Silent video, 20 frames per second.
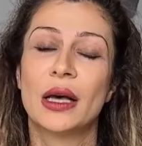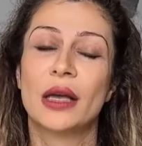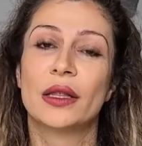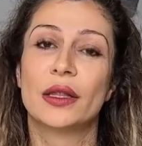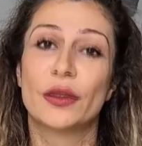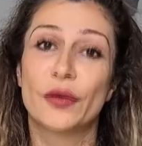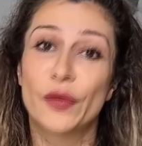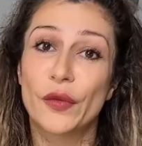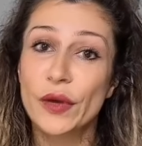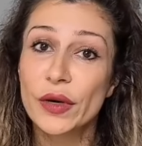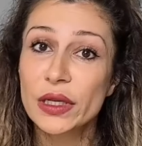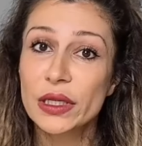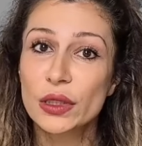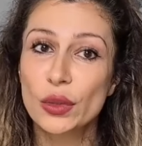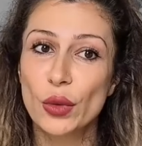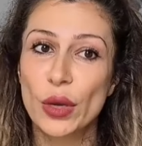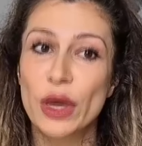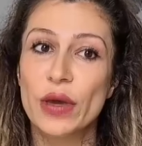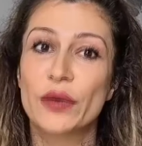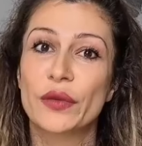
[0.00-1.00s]
The first
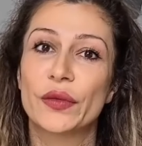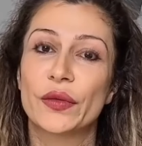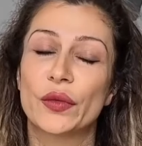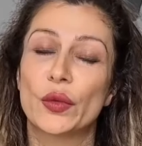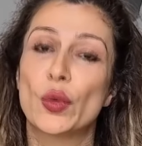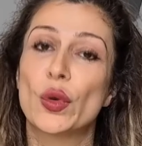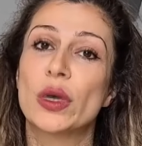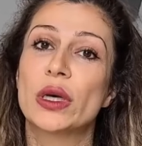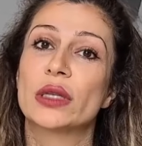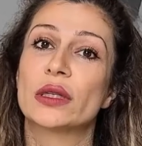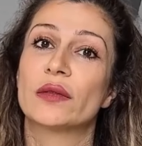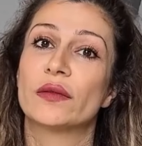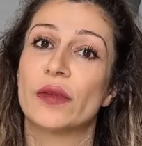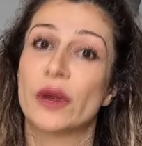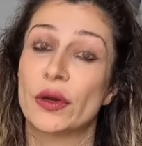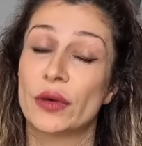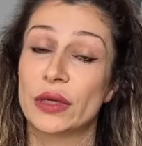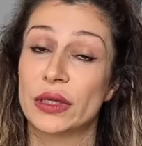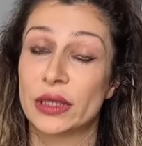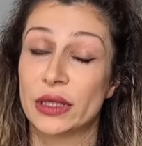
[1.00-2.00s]
wave was
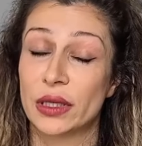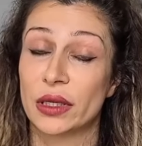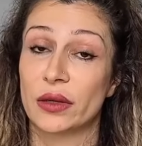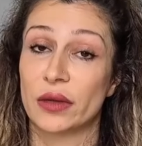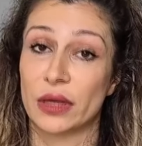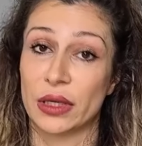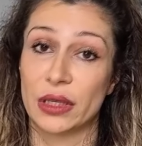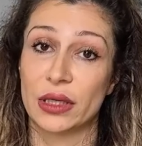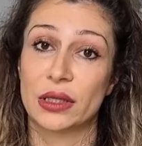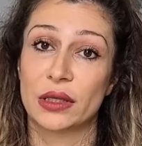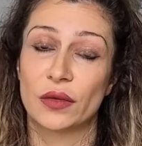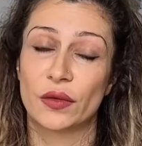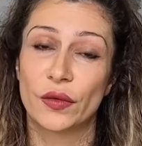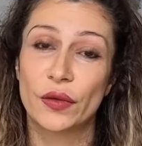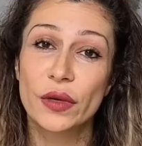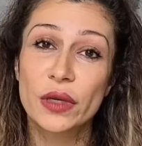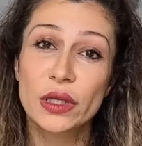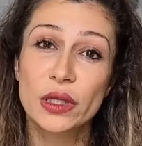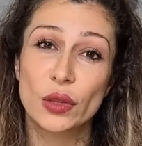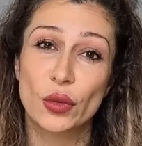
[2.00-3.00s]
very serious. The
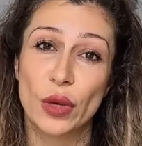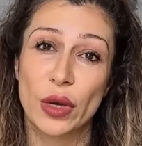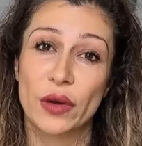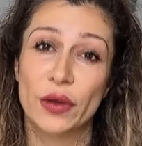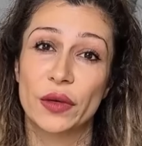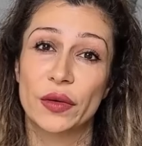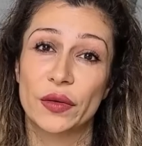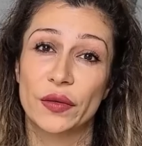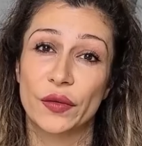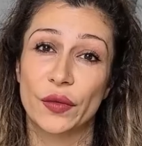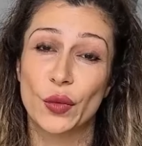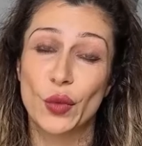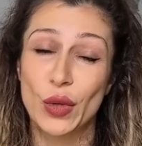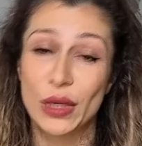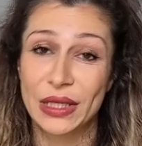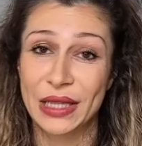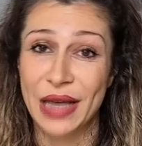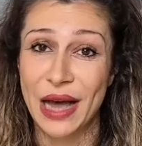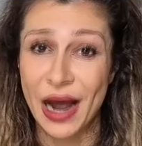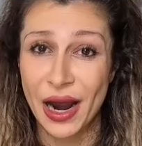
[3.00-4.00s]
first wave
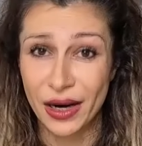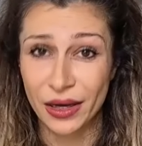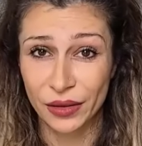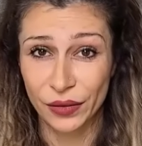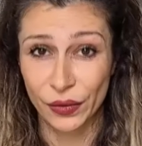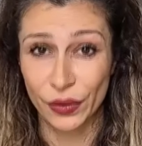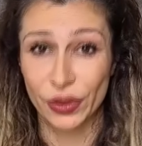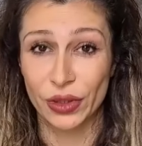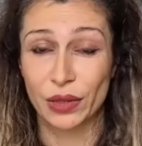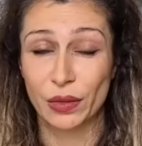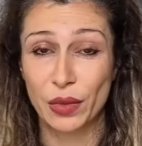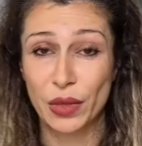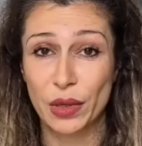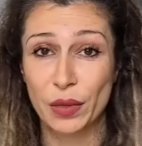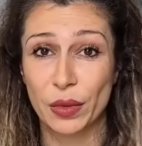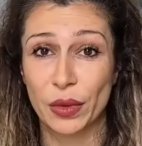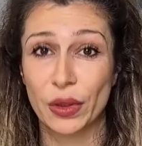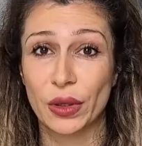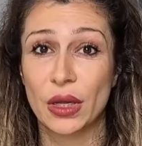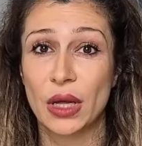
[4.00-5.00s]
was hard for the
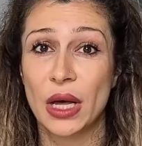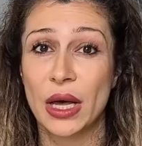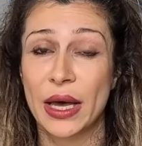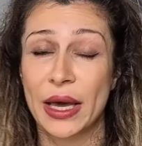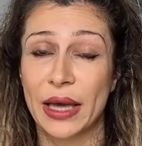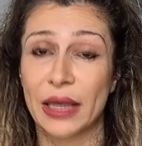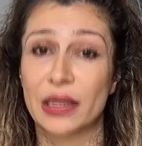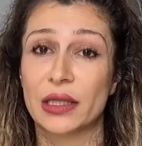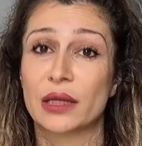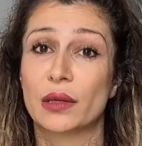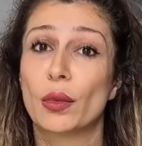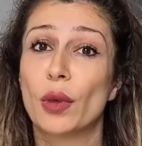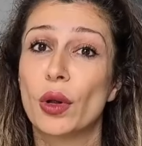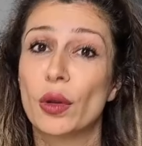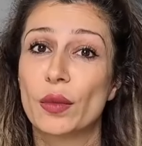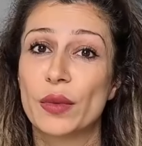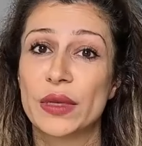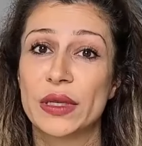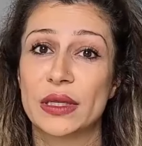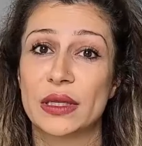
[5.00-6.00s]
people and small
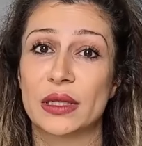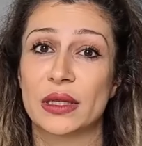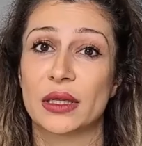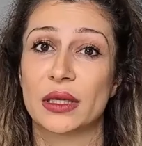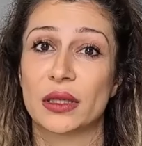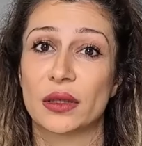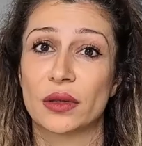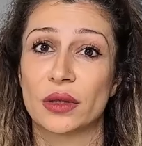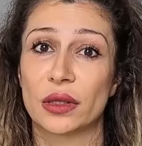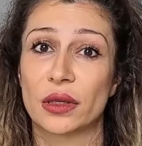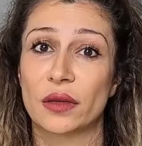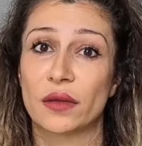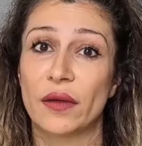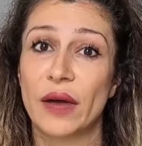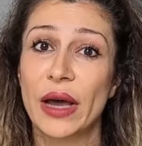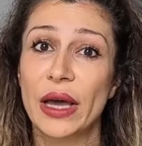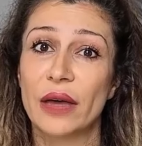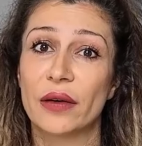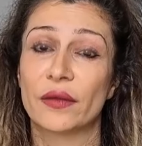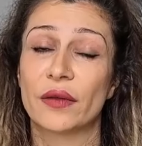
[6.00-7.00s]
businesses to
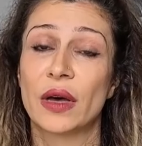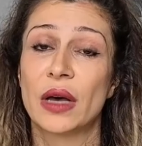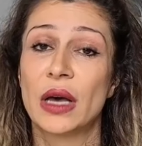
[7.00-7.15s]
survive.